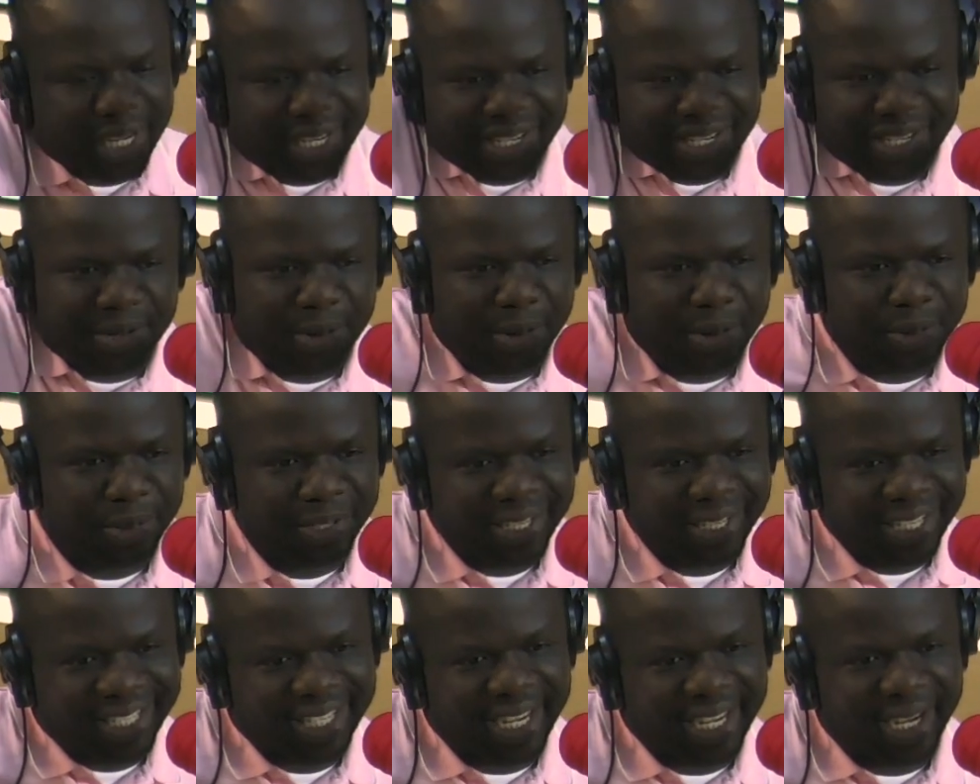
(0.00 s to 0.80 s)
and
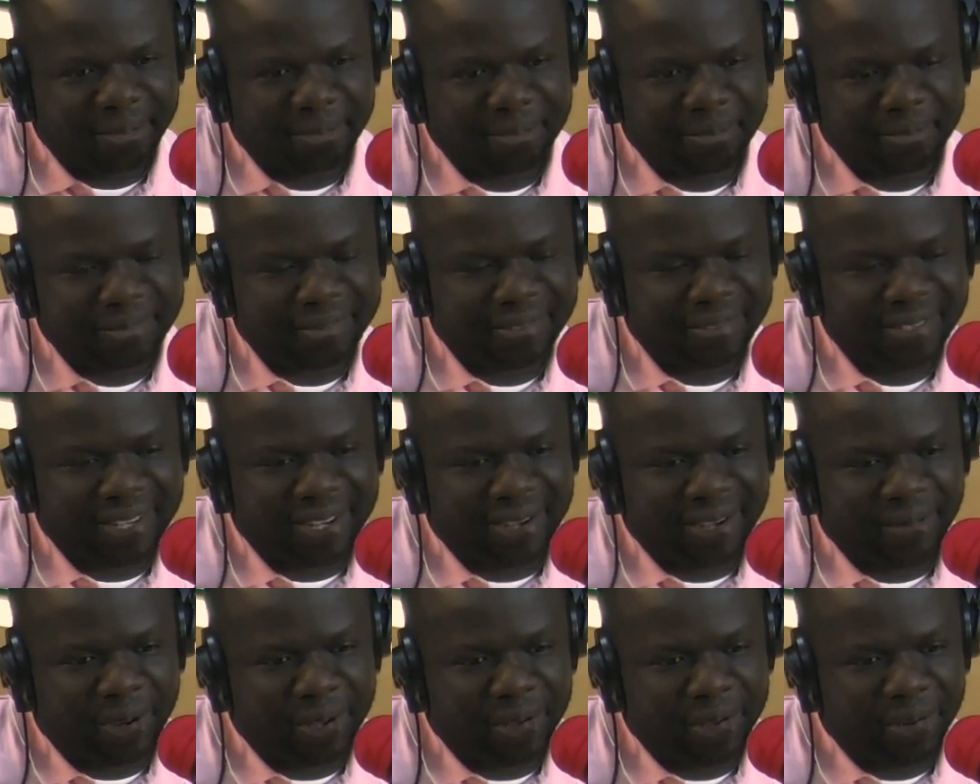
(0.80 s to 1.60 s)
awkward this time.
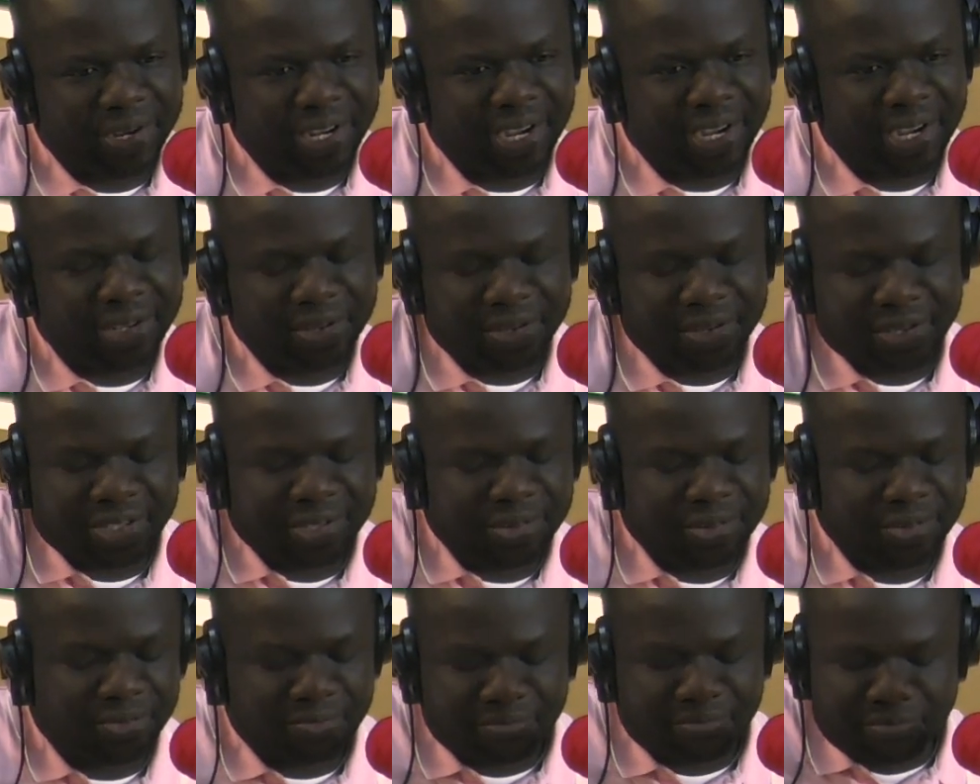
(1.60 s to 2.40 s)
When you're in there, you're
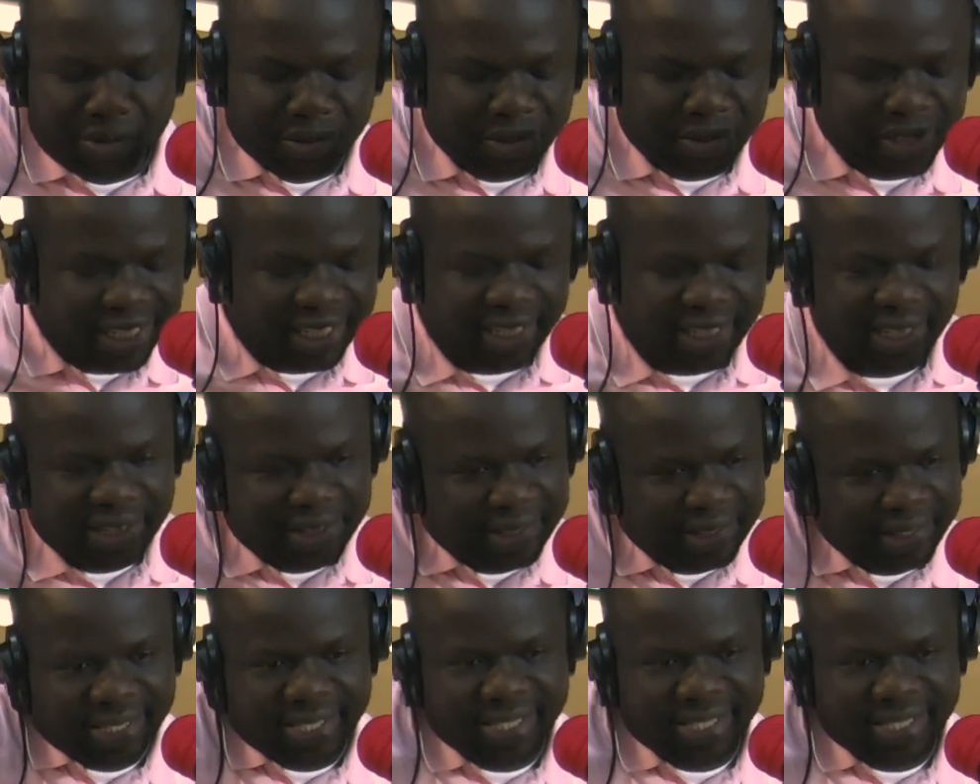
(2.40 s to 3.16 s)
just mostly chilled.